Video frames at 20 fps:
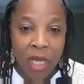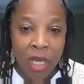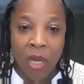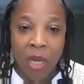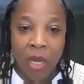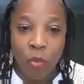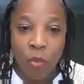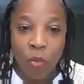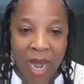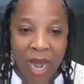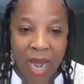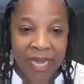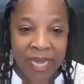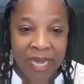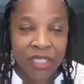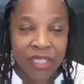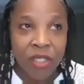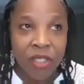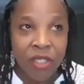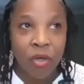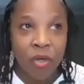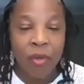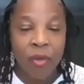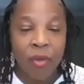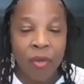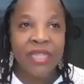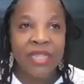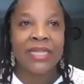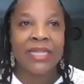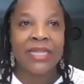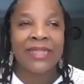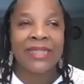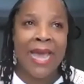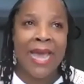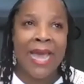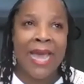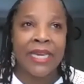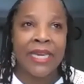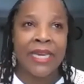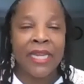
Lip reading: riots or anything like that,